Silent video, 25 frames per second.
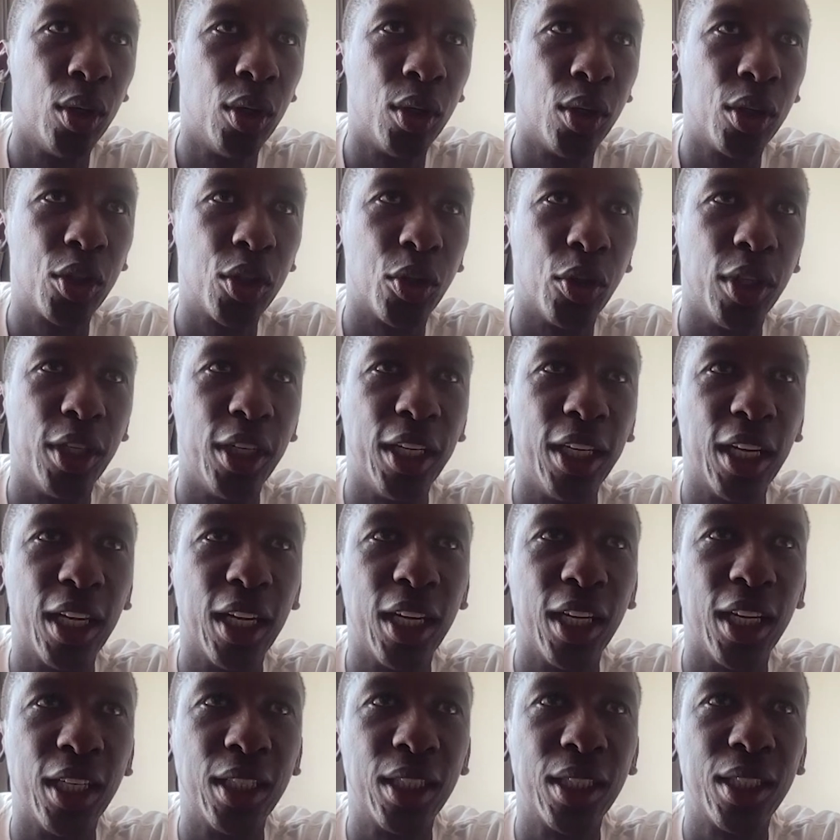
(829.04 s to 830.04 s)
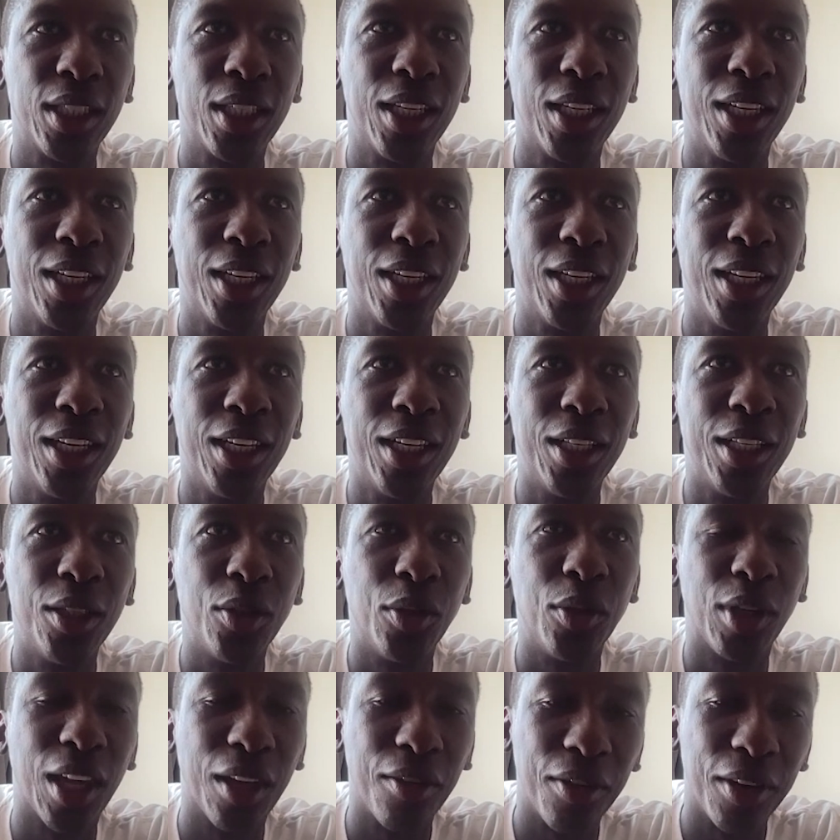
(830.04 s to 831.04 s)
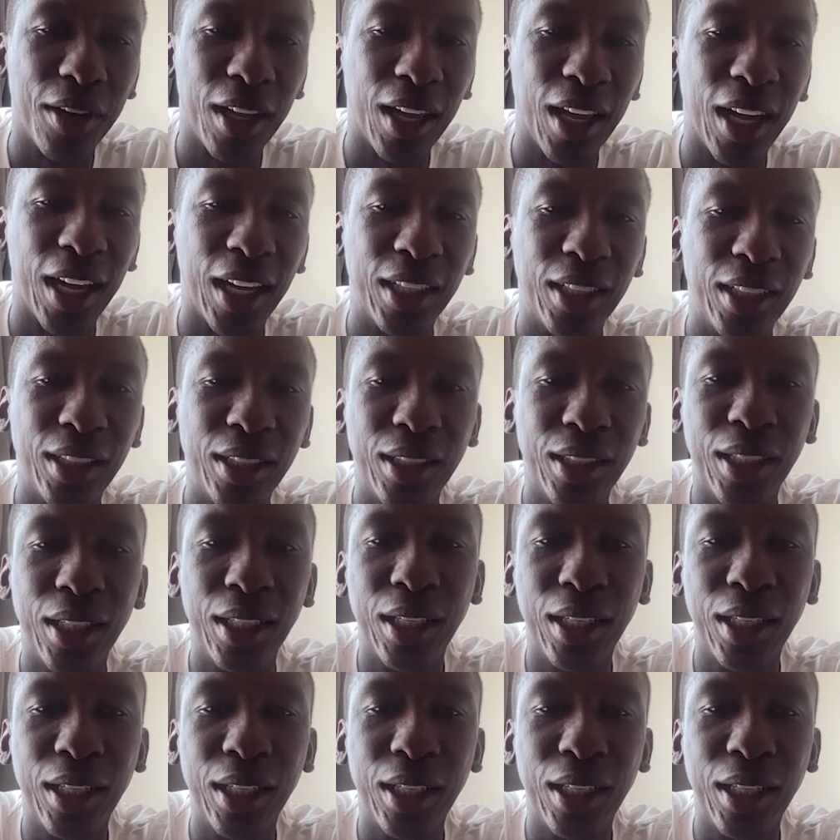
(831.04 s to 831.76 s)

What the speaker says: Salinas, Hunt. To Kevin Hunt,